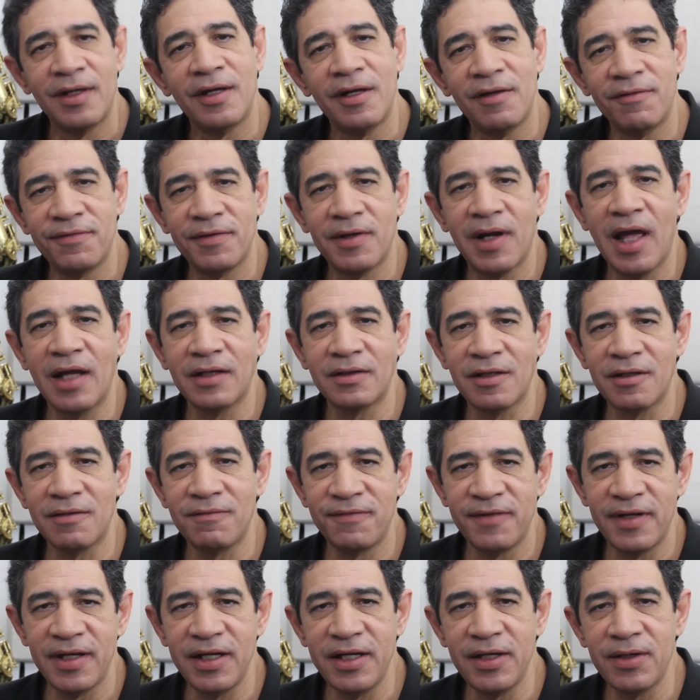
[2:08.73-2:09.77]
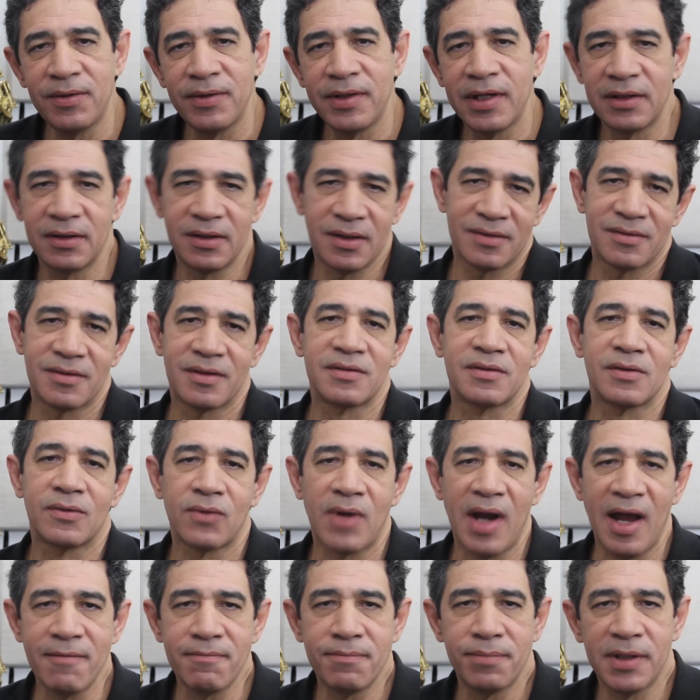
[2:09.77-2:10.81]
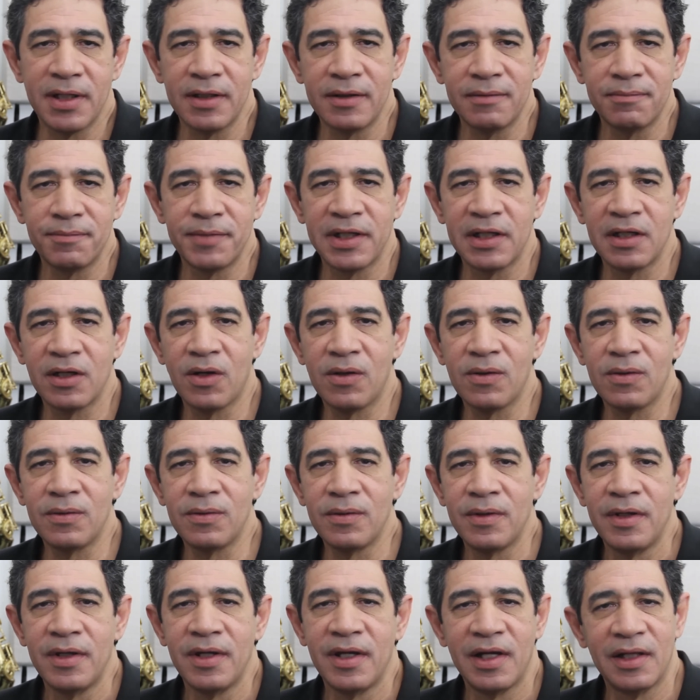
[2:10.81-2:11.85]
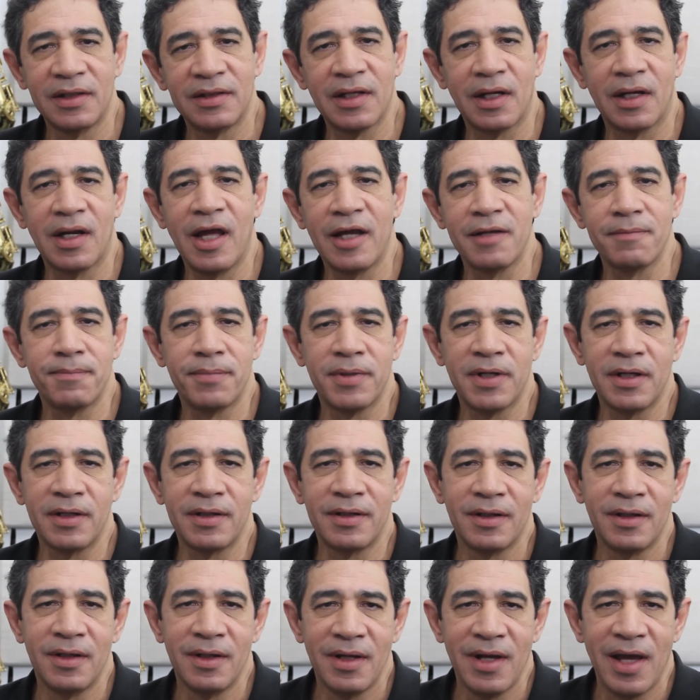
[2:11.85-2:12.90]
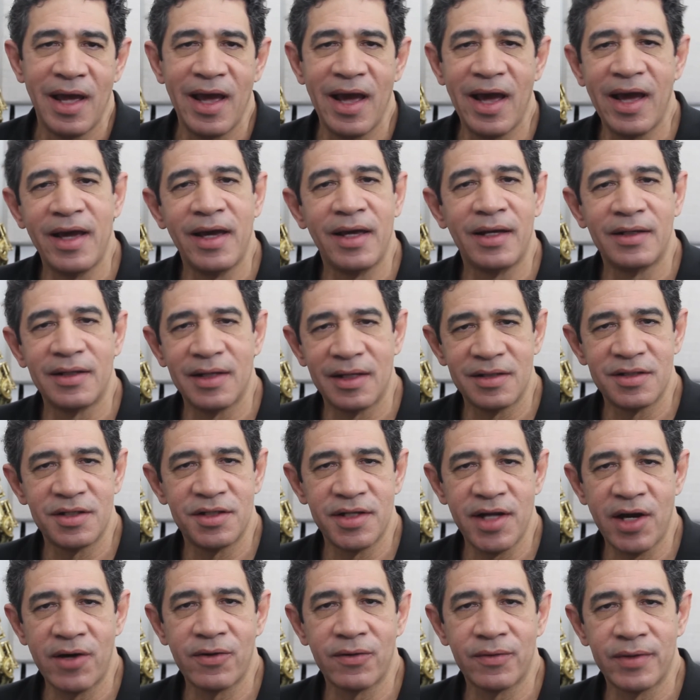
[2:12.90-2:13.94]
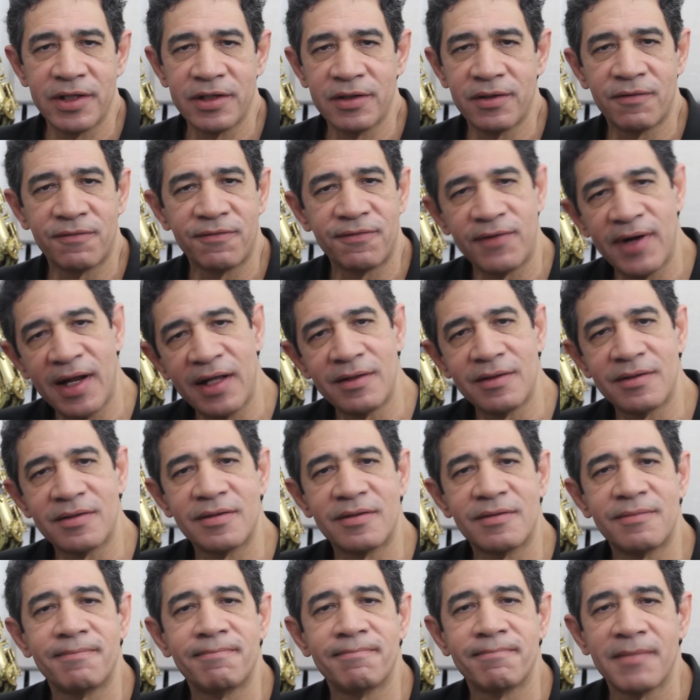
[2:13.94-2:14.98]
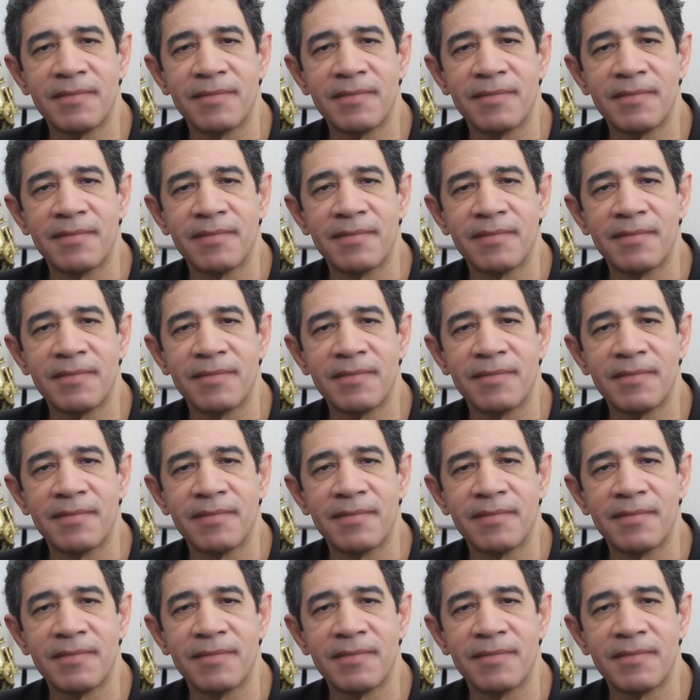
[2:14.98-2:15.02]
If you like this video, hit the subscribe button below, hit the like button, and share it with your friends.